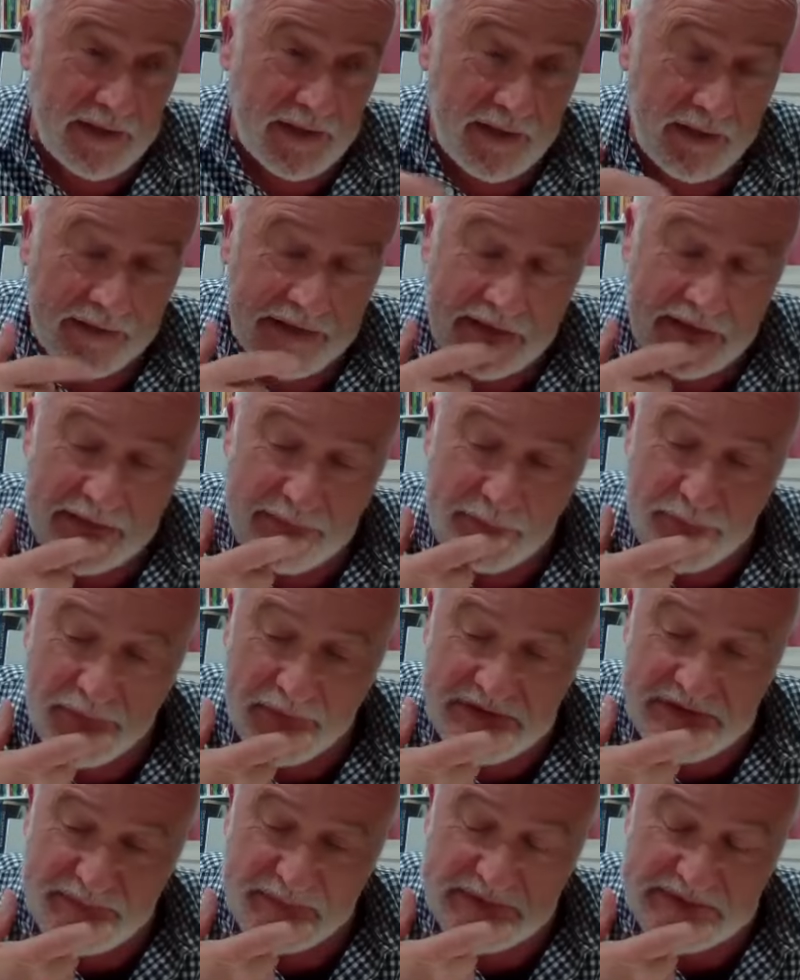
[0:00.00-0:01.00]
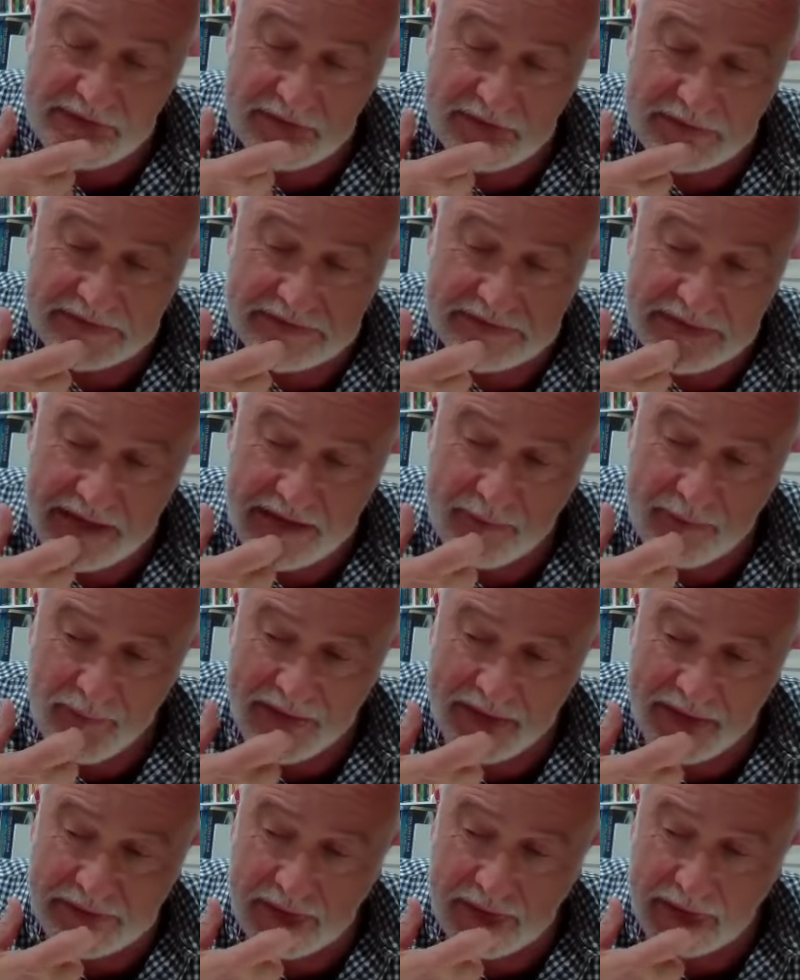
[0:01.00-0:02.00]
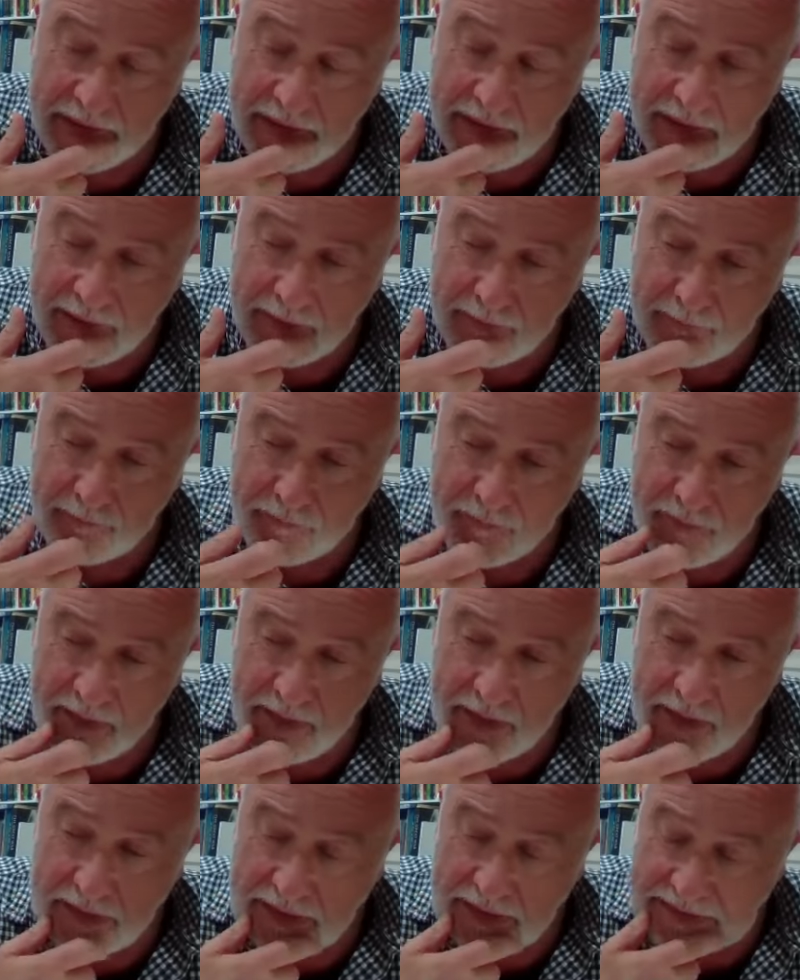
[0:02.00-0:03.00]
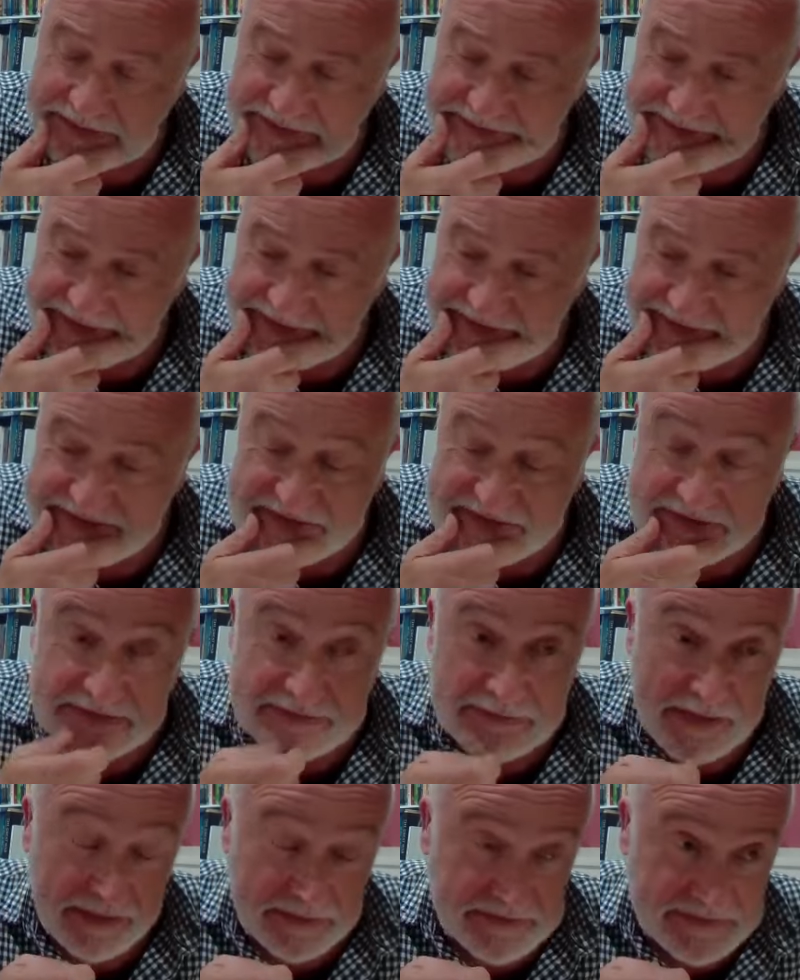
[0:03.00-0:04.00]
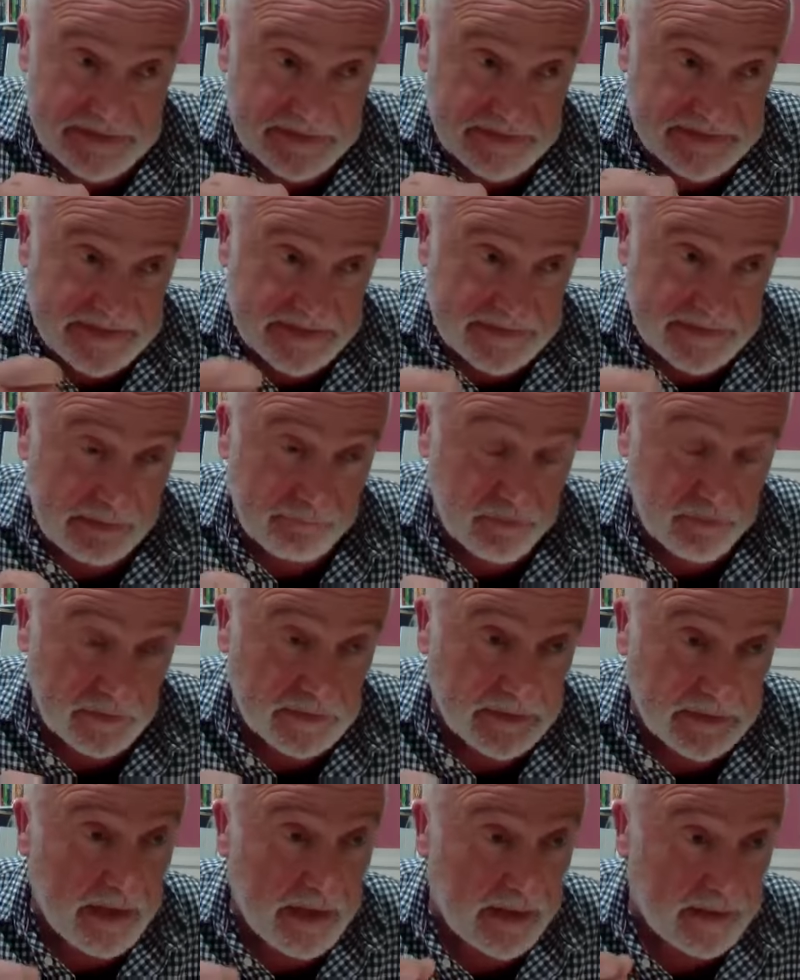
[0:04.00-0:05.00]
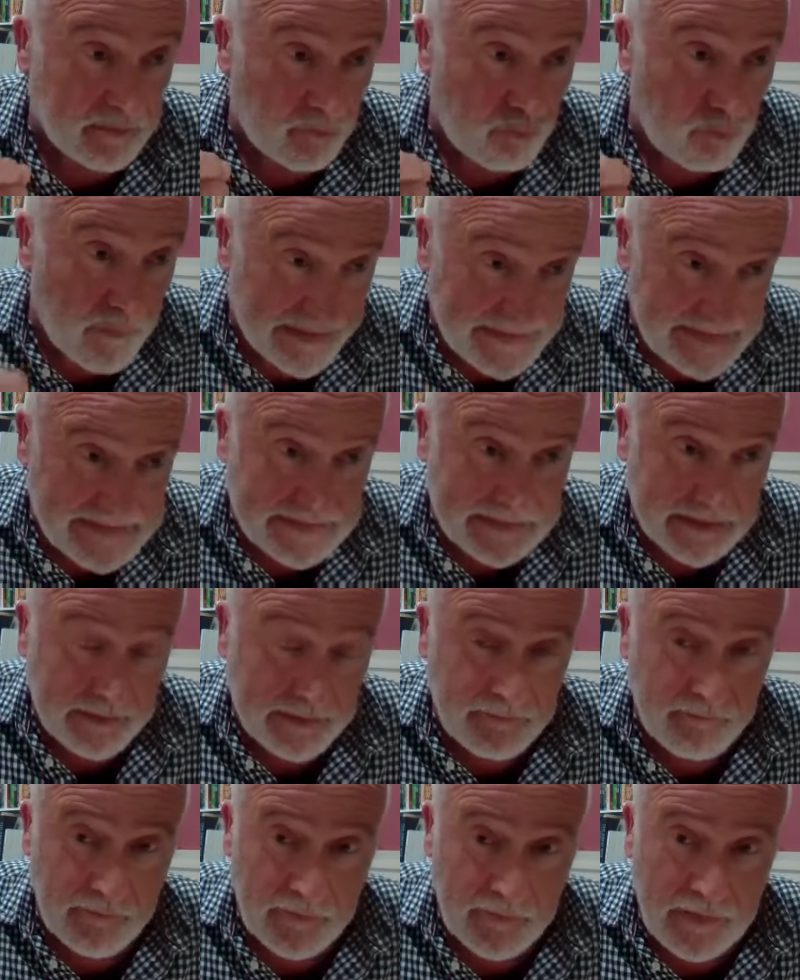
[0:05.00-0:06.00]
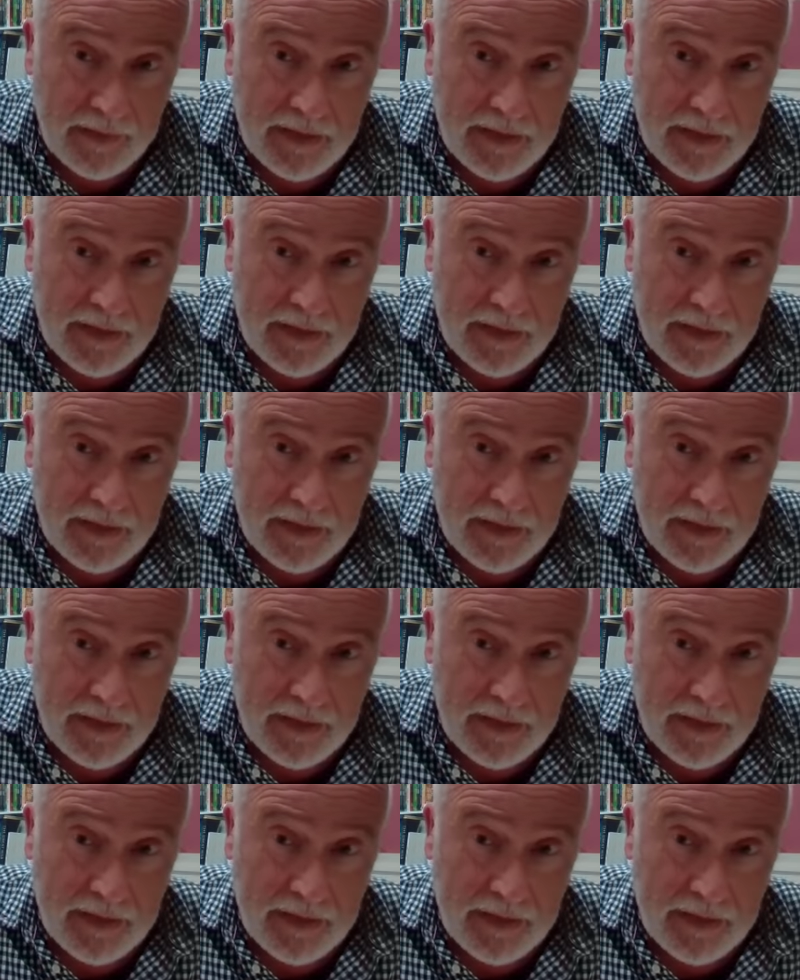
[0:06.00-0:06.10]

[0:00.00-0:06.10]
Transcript: A key Presbyterian layman um, is, is, is the significant guy in writing it.